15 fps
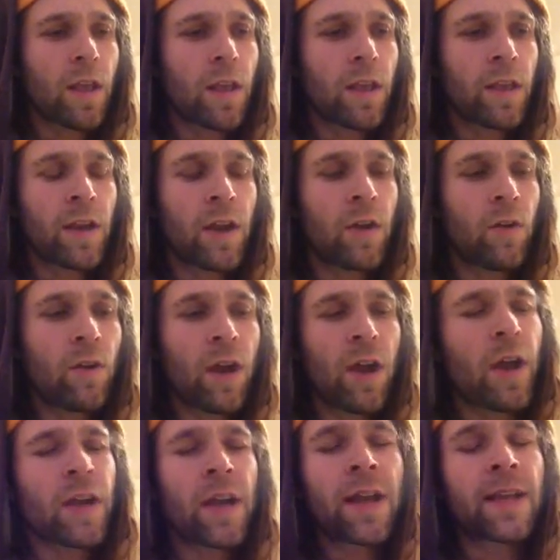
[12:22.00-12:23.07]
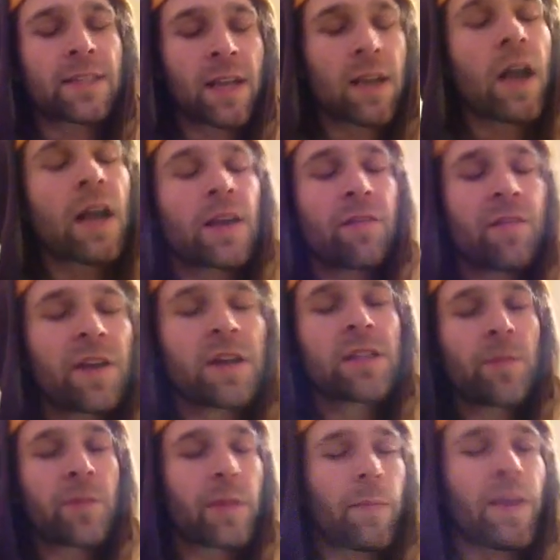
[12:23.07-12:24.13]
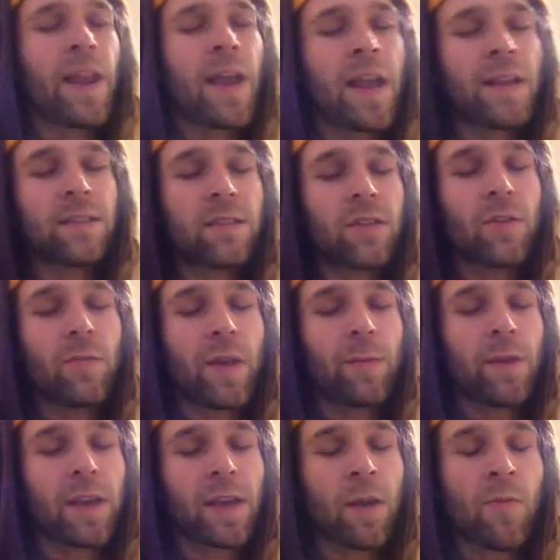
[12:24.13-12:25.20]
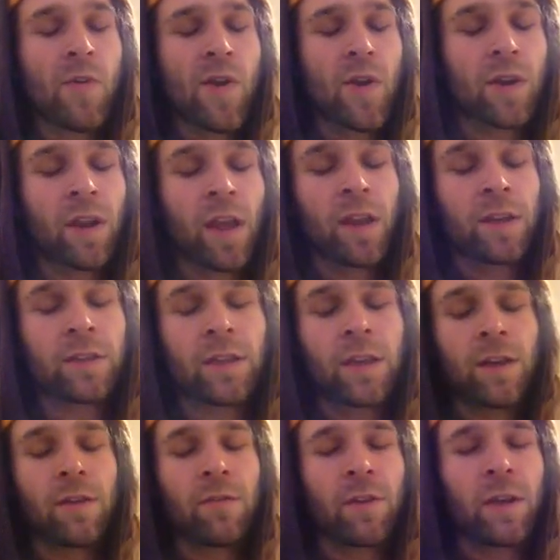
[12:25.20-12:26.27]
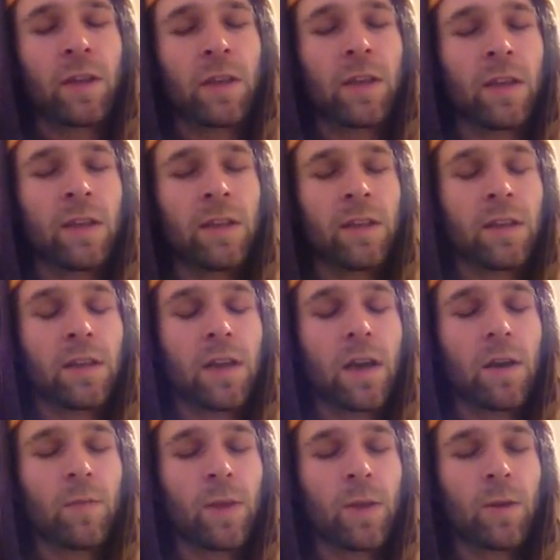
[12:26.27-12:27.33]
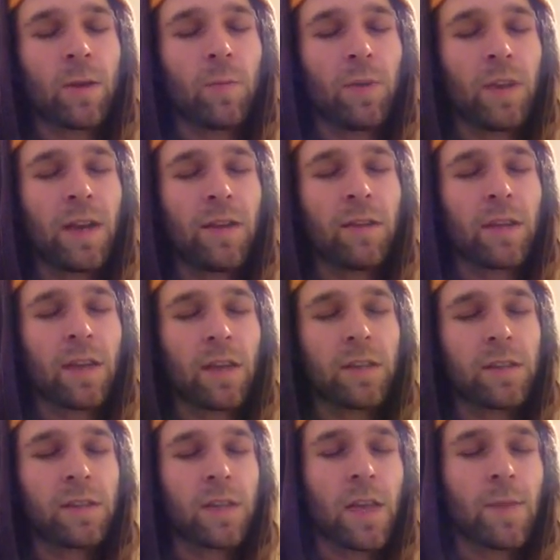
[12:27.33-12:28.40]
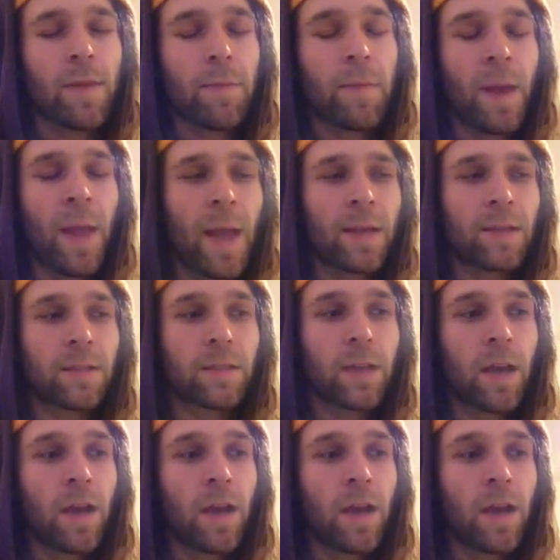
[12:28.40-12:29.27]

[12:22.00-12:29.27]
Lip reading: you know, I guess I can finish up with the bananas too. Maybe I went on a tangent didn't you know, complete everything I should say about bananas.